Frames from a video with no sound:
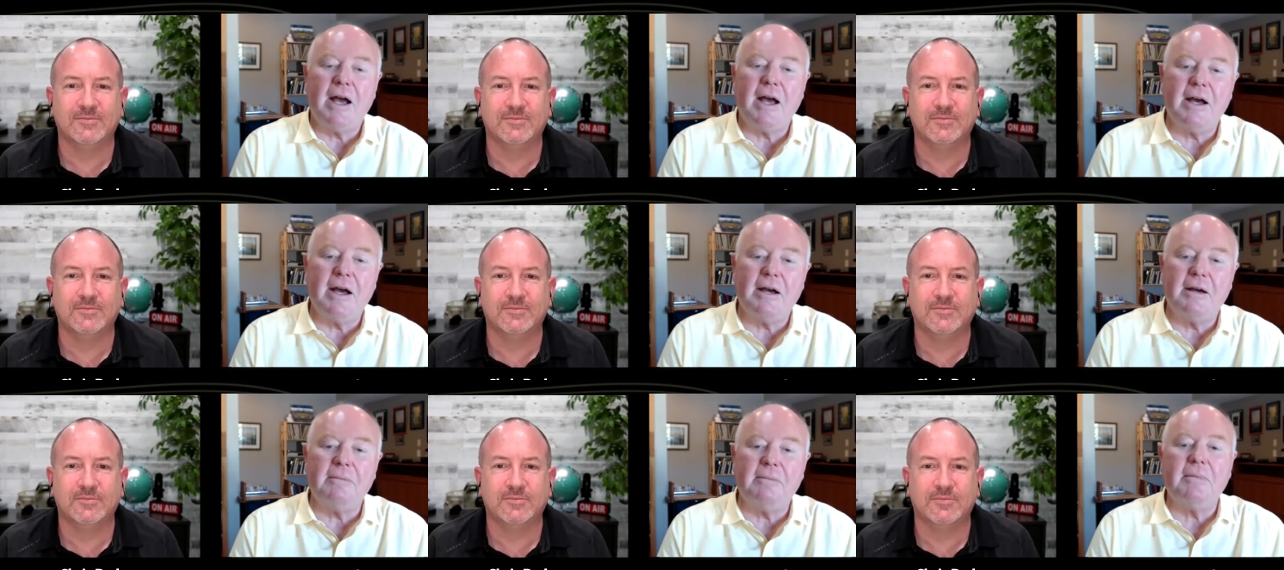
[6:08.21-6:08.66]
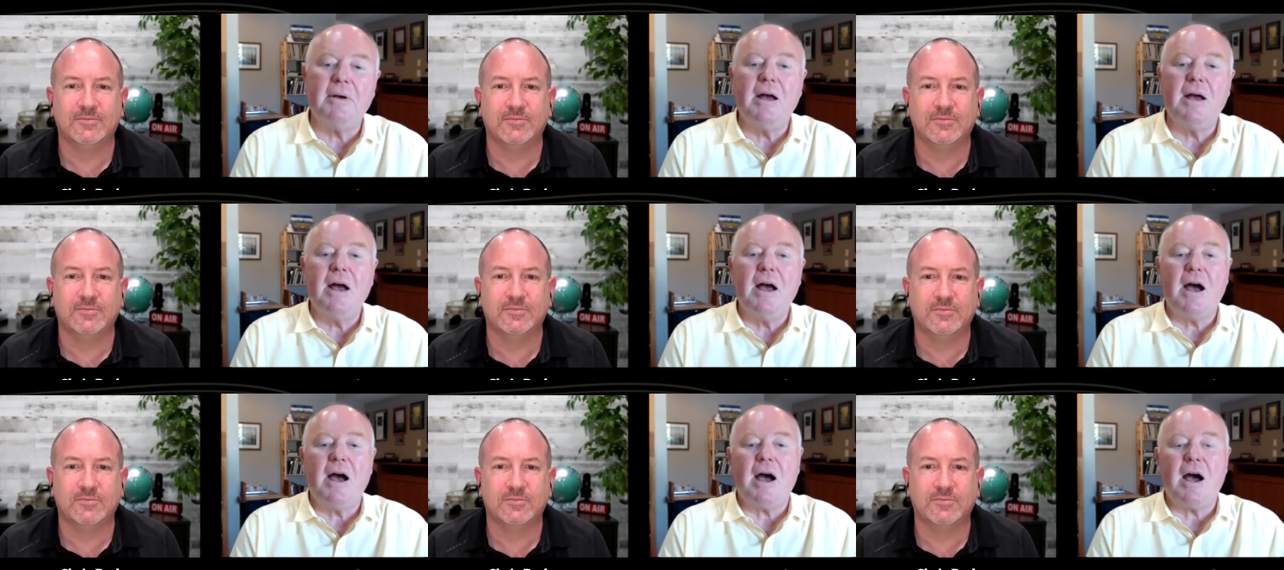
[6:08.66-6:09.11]
Speaker 1: Um,
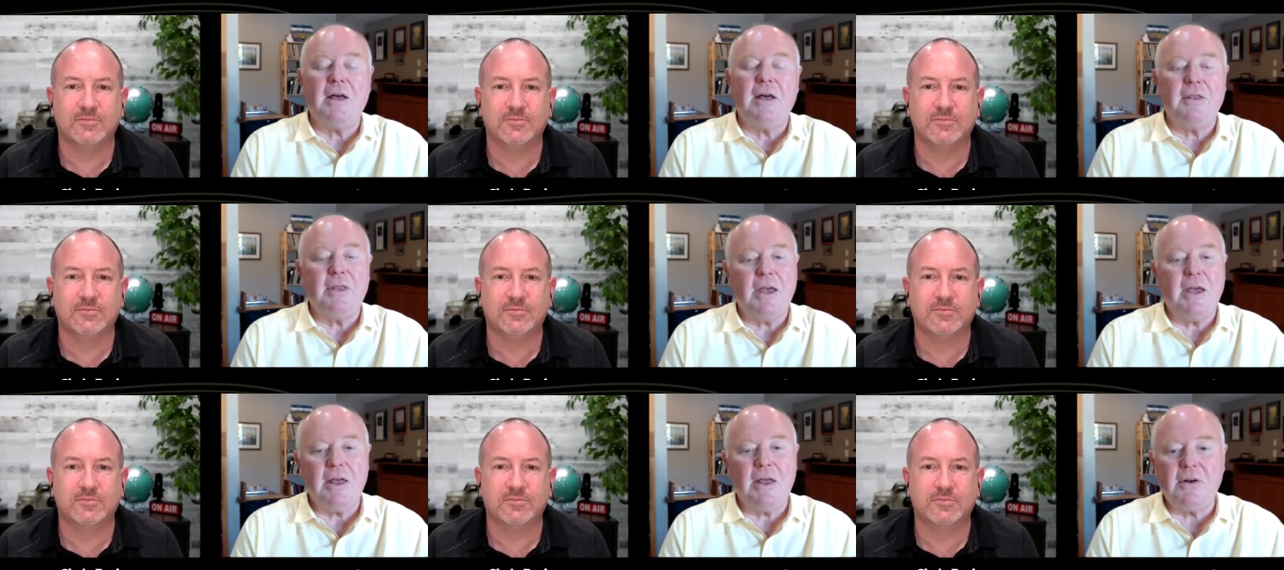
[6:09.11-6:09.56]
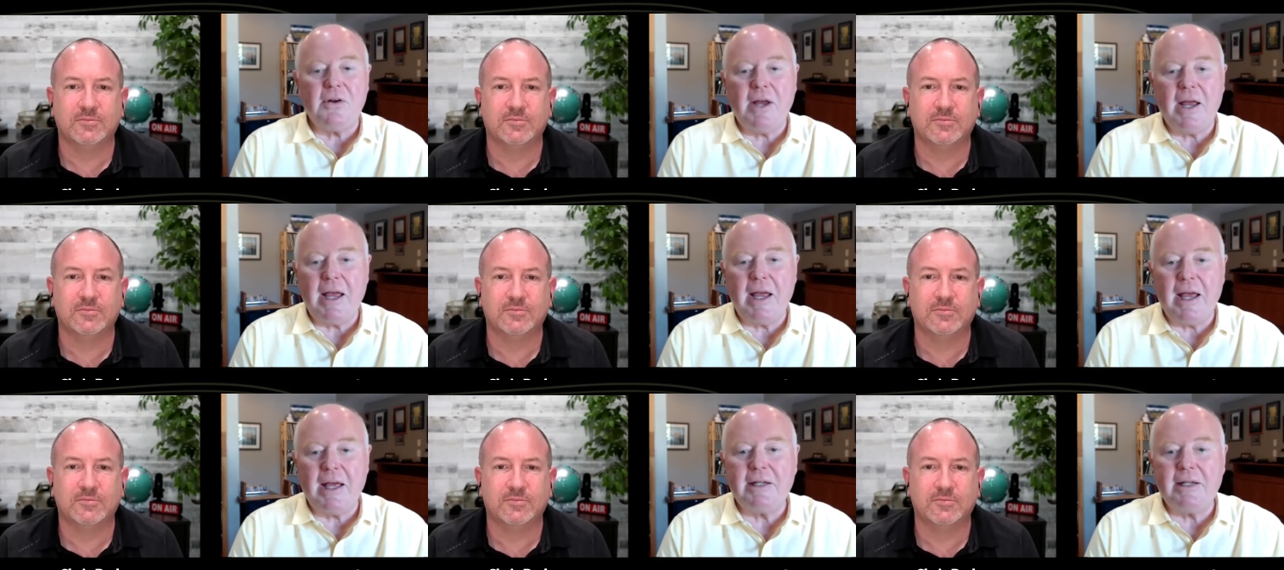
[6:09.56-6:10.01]
on the other
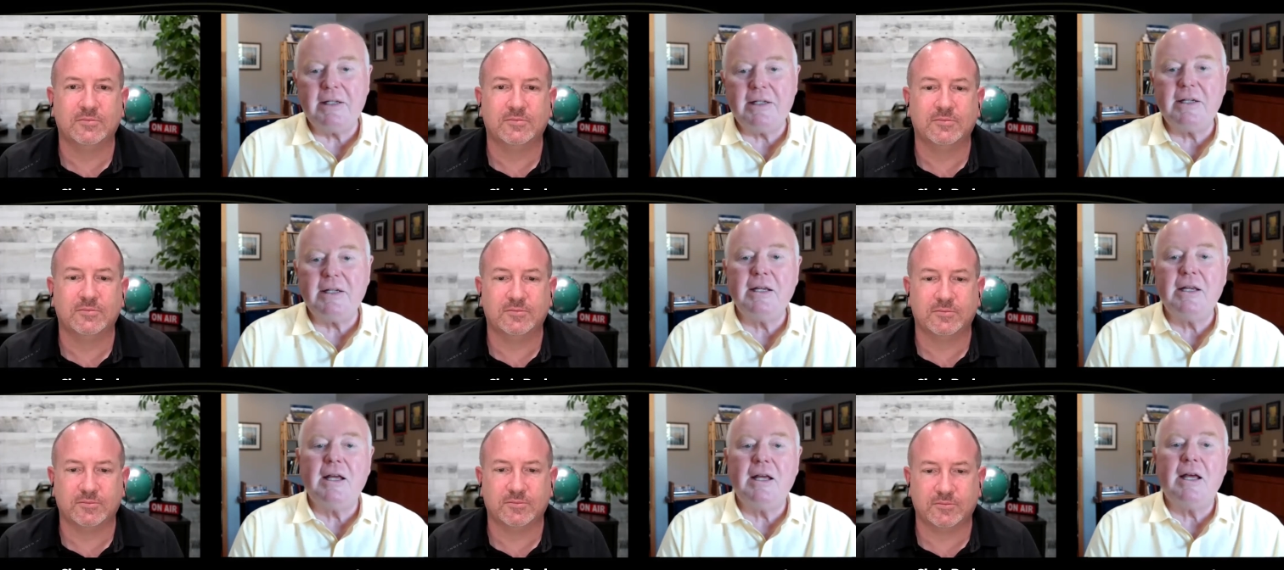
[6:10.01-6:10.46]
hand,